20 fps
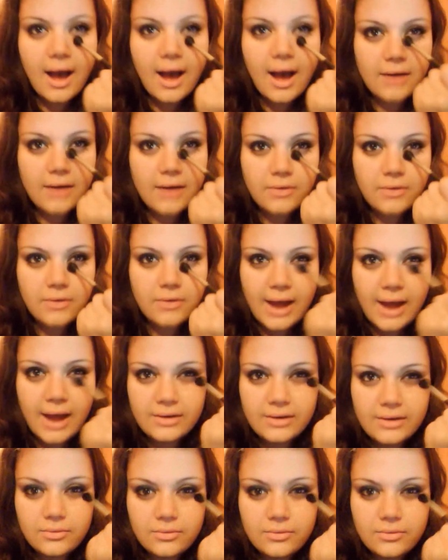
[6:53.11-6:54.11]
I don't know,
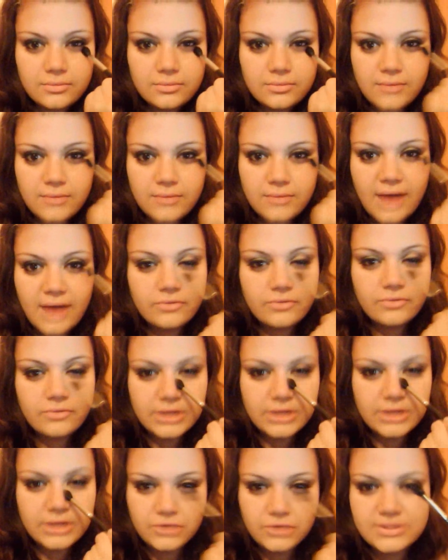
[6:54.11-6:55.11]
I don't really
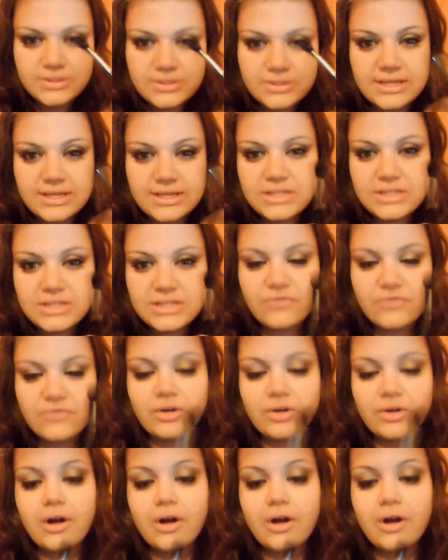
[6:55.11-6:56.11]
use this
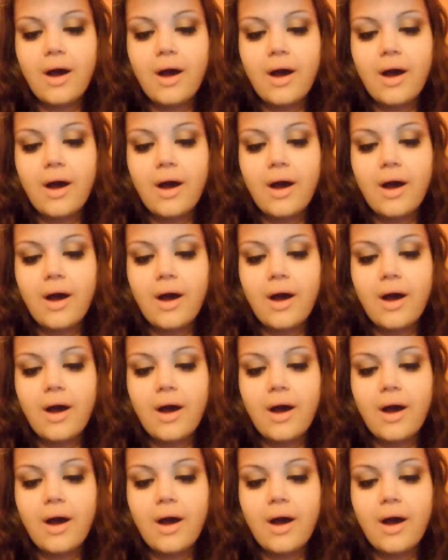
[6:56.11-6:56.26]
for